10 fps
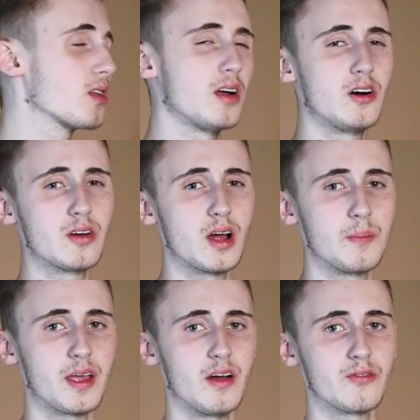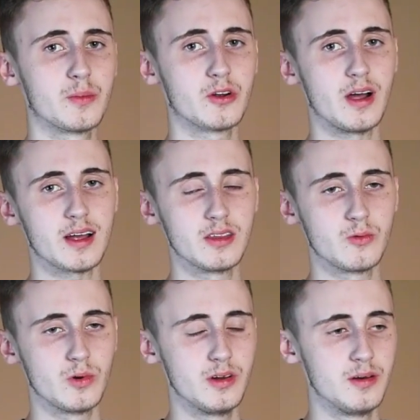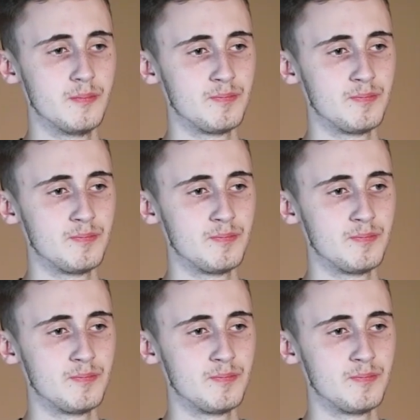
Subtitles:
glow coming out from a crack in the wood.